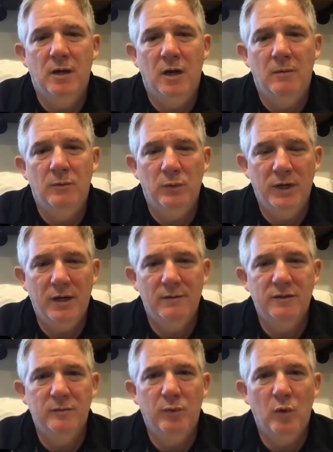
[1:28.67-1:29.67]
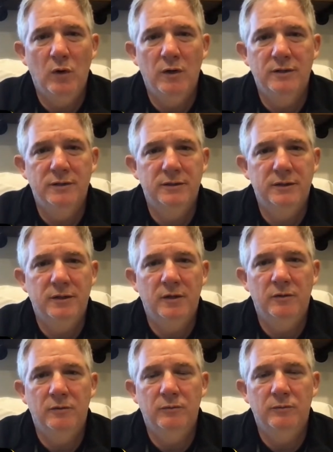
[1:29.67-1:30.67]
But when it comes to employers,
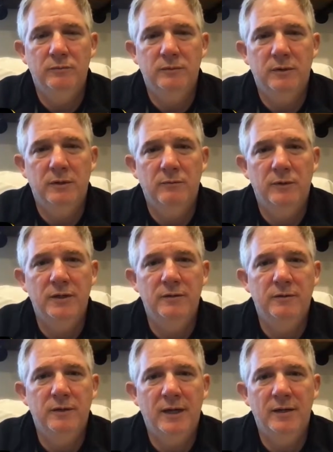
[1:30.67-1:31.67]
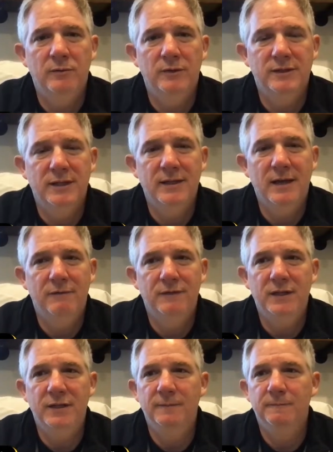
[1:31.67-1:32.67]
how do you want to set that
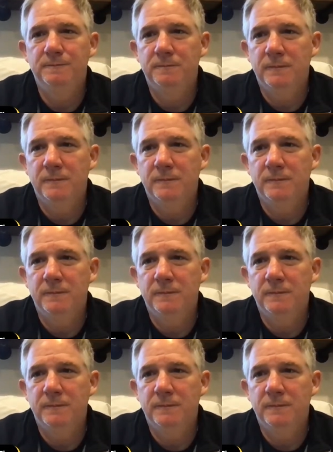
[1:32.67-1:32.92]
fee?